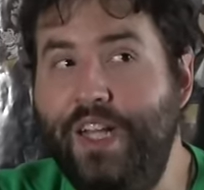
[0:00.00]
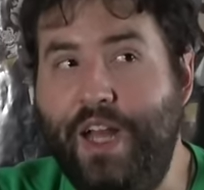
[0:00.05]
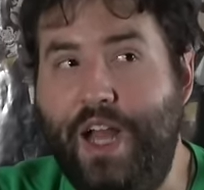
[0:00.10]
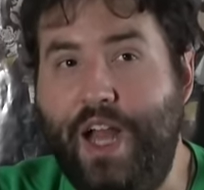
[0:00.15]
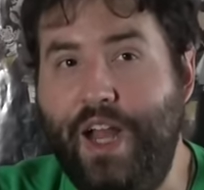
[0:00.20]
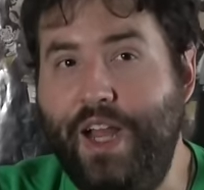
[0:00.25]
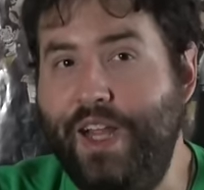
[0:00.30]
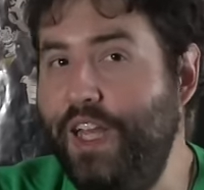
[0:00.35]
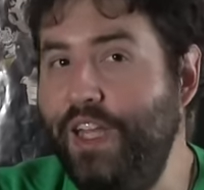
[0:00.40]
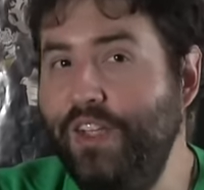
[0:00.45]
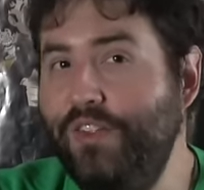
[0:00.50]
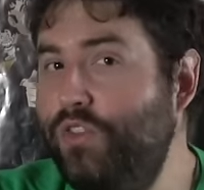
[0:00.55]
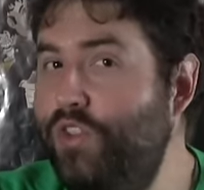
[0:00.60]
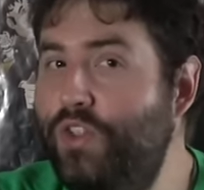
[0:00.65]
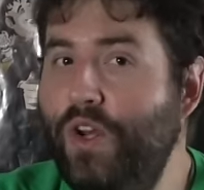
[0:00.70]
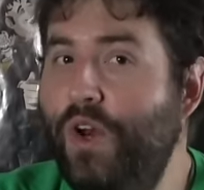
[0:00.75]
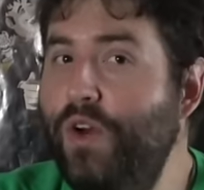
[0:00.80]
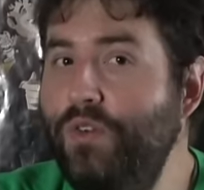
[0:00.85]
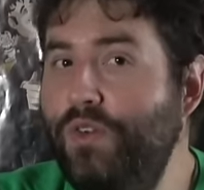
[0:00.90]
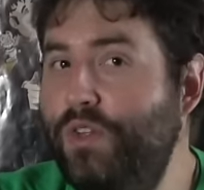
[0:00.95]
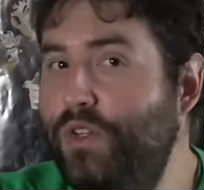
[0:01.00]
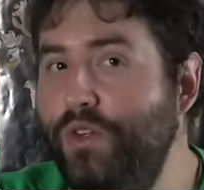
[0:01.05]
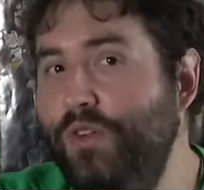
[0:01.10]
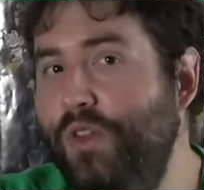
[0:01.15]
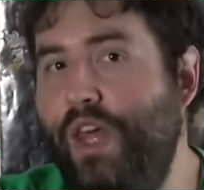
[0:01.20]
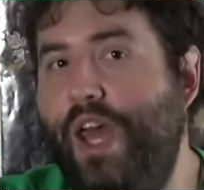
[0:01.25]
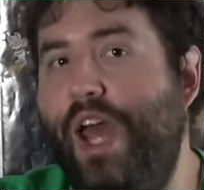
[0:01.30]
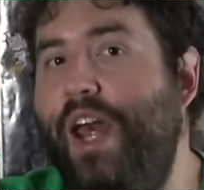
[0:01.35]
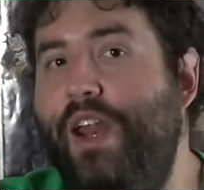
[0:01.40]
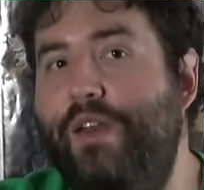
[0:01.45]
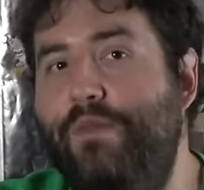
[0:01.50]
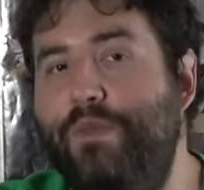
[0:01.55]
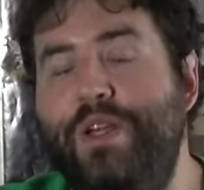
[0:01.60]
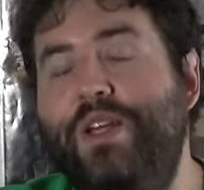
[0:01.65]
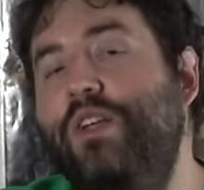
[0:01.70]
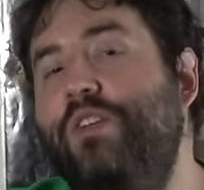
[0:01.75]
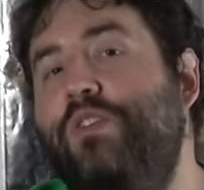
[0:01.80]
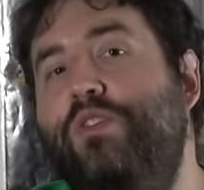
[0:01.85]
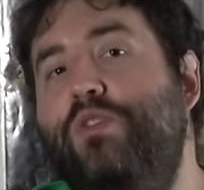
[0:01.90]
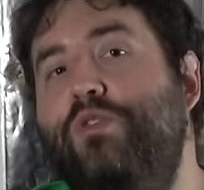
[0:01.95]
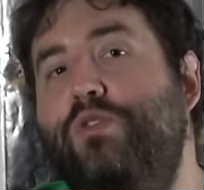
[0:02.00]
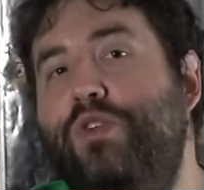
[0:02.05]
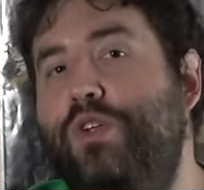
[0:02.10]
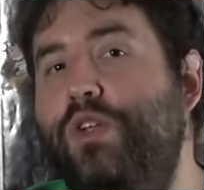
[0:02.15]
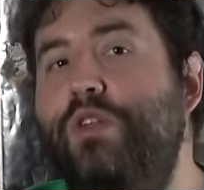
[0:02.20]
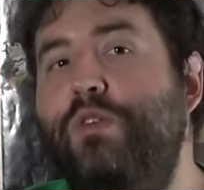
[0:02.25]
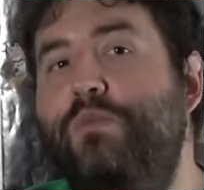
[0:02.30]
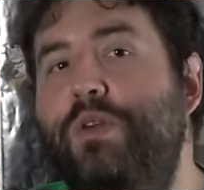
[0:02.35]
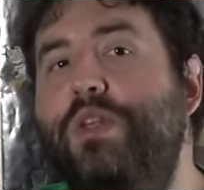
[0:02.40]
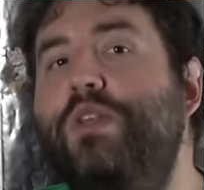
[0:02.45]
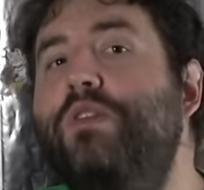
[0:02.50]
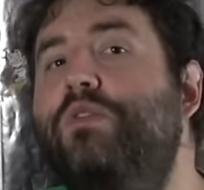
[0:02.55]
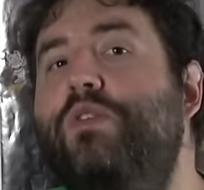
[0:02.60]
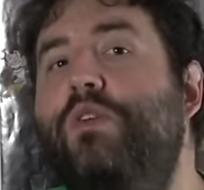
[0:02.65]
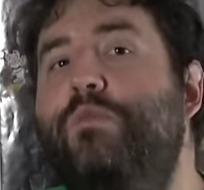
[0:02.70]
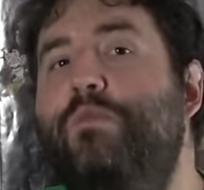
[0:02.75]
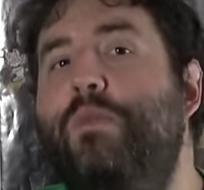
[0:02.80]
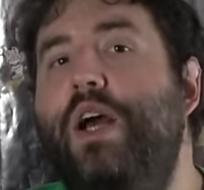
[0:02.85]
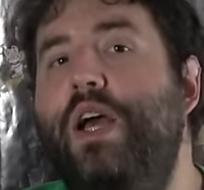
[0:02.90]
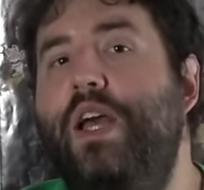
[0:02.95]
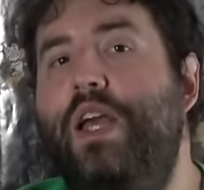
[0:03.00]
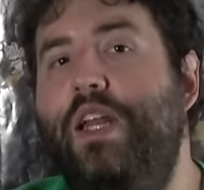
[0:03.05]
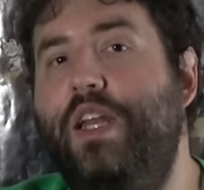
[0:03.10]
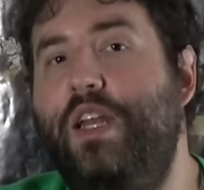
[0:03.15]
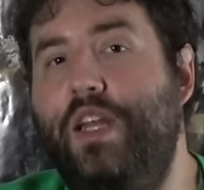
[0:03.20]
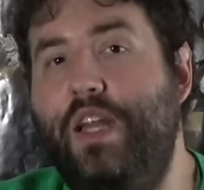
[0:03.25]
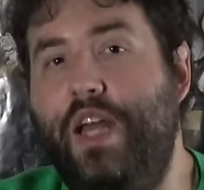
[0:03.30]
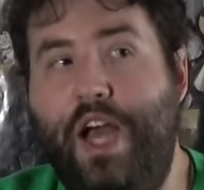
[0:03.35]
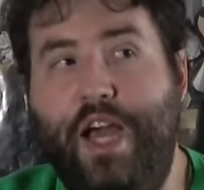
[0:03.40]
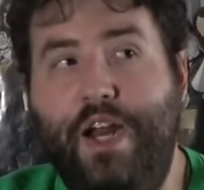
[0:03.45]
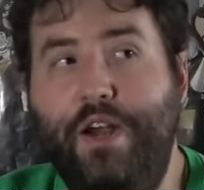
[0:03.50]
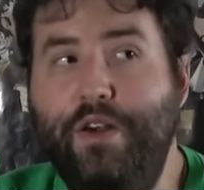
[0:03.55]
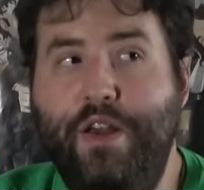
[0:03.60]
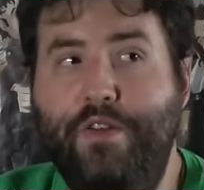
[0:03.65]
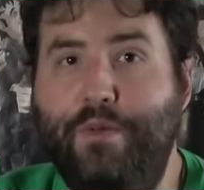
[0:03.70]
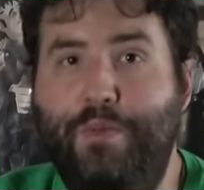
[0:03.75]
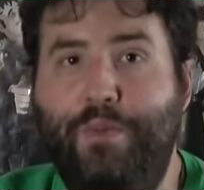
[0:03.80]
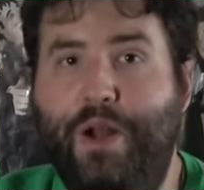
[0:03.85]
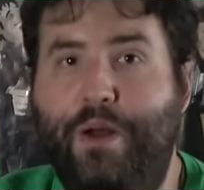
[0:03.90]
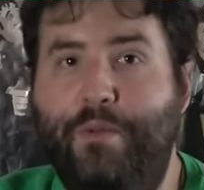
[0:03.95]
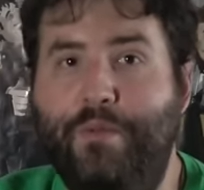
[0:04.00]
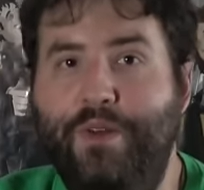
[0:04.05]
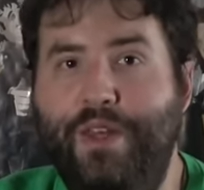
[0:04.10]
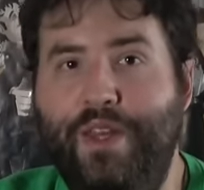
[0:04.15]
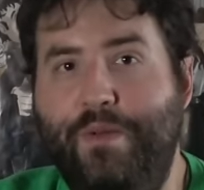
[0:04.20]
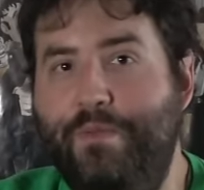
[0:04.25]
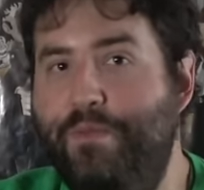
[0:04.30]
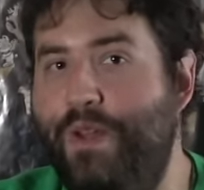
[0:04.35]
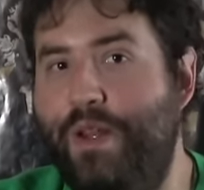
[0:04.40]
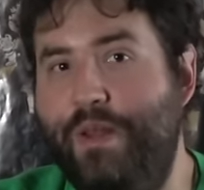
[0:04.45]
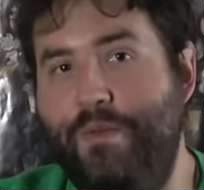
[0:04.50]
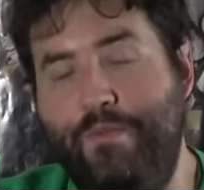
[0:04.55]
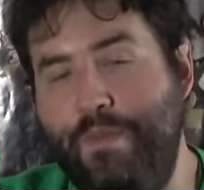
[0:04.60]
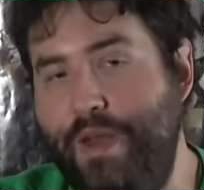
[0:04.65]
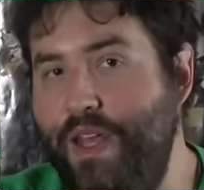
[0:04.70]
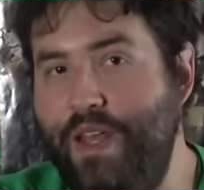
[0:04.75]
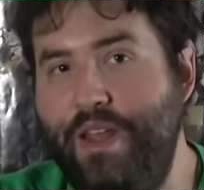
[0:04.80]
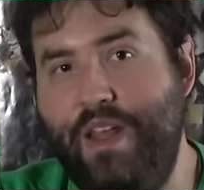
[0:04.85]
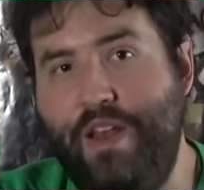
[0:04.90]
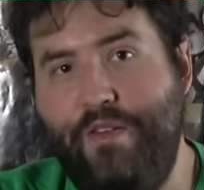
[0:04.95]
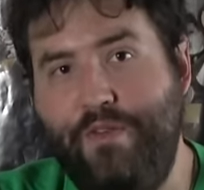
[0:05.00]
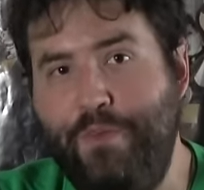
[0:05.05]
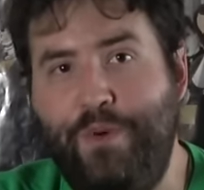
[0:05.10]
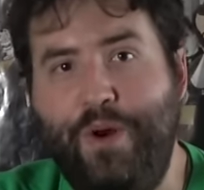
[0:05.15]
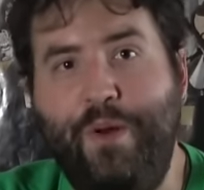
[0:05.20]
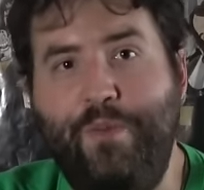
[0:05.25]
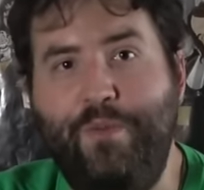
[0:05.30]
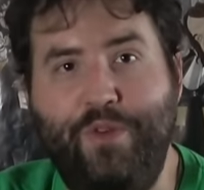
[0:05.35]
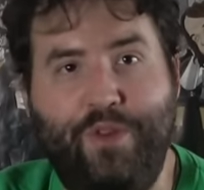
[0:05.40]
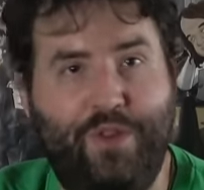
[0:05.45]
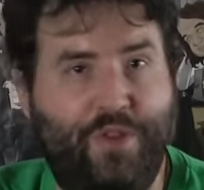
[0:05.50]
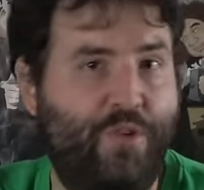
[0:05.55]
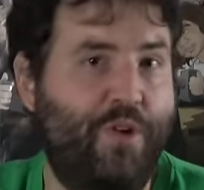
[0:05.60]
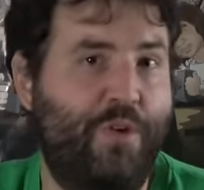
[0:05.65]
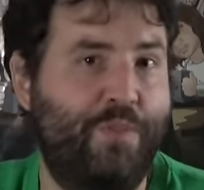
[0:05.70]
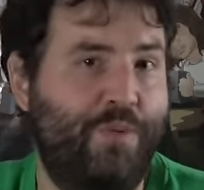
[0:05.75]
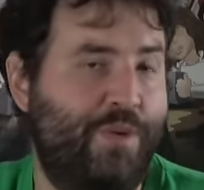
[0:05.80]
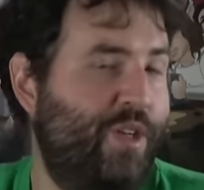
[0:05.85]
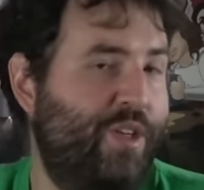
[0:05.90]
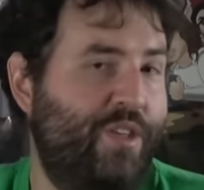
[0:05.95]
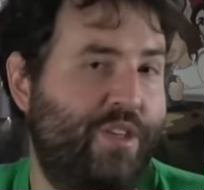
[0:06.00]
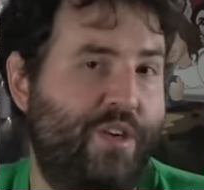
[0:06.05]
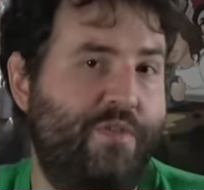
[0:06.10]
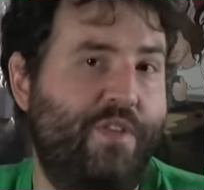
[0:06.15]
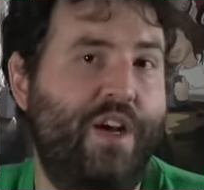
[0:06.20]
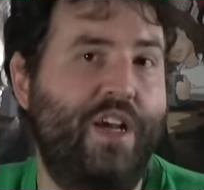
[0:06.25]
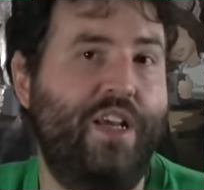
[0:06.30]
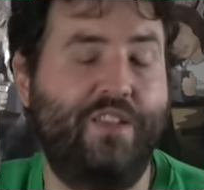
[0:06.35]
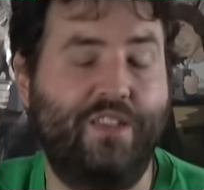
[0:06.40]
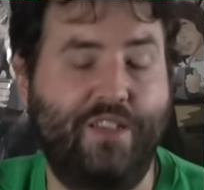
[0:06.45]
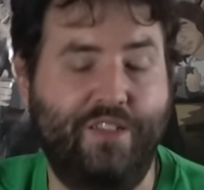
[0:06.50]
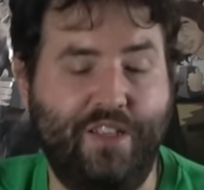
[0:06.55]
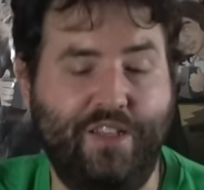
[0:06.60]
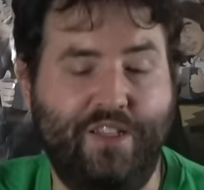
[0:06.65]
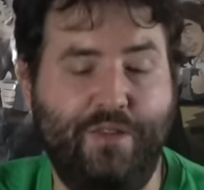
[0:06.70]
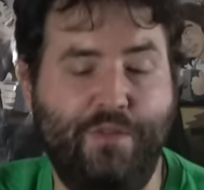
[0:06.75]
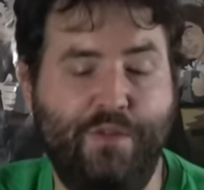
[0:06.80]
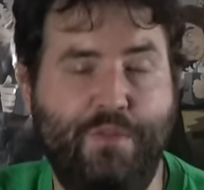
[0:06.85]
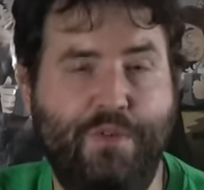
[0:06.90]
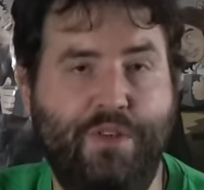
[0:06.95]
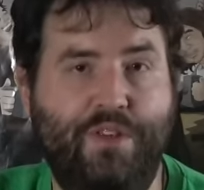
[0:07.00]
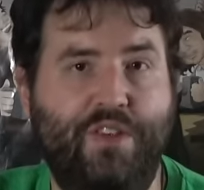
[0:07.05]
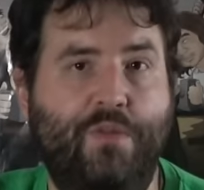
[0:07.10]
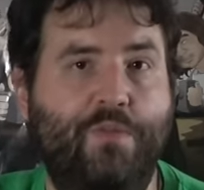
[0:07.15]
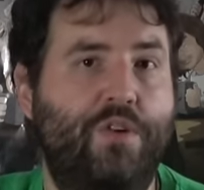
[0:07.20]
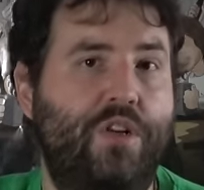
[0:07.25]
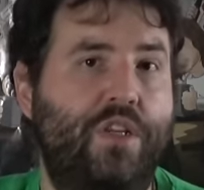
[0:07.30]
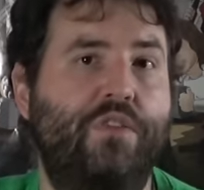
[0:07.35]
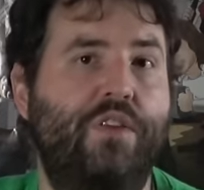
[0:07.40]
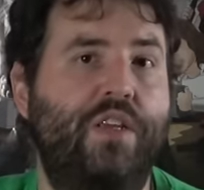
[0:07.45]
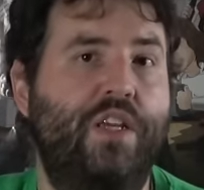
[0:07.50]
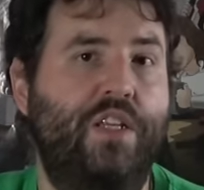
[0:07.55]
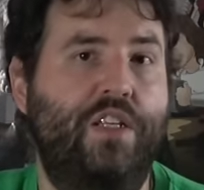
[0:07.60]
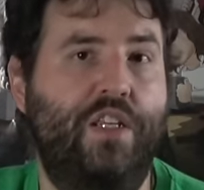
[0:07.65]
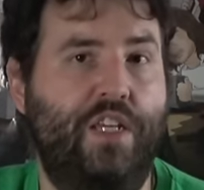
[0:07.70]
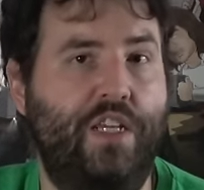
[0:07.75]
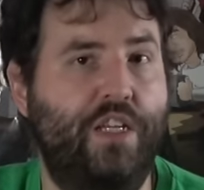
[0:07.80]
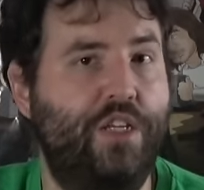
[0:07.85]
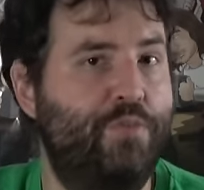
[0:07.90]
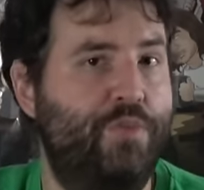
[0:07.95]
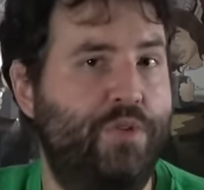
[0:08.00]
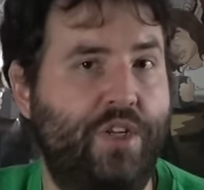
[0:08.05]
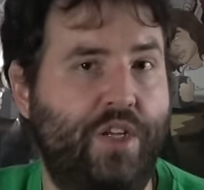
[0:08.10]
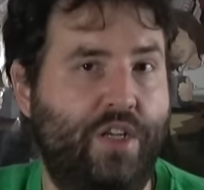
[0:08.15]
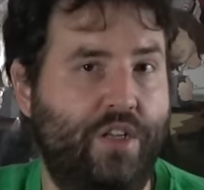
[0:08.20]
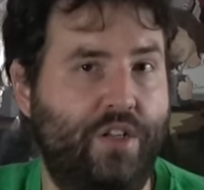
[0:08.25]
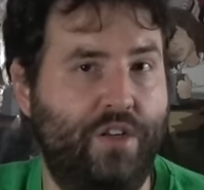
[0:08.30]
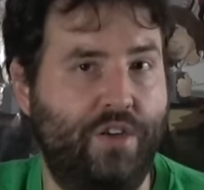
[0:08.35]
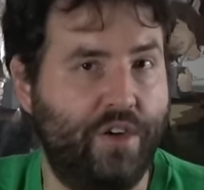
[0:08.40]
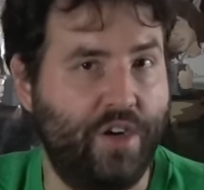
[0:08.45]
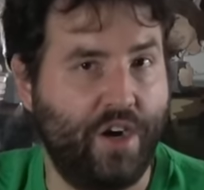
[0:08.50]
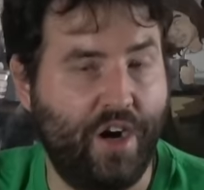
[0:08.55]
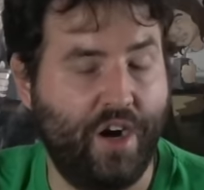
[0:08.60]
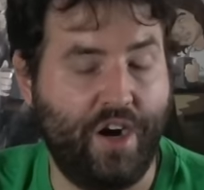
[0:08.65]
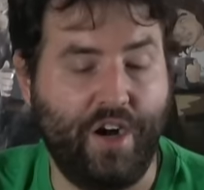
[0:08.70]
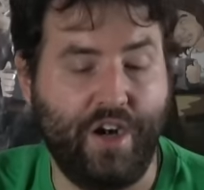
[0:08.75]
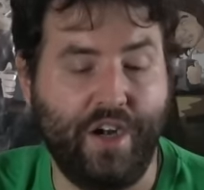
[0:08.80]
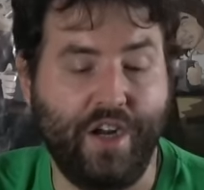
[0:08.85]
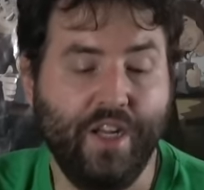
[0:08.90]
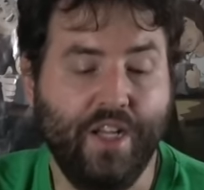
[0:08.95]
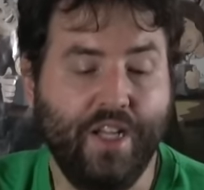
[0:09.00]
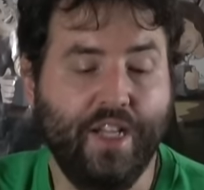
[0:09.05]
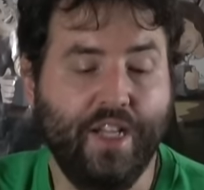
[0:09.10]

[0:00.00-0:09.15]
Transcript: I guess don't do that, because you shouldn't be using mine. I don't have a problem with it, but it may have a problem with your particular device, because they seem to be somewhat unique to each particular card.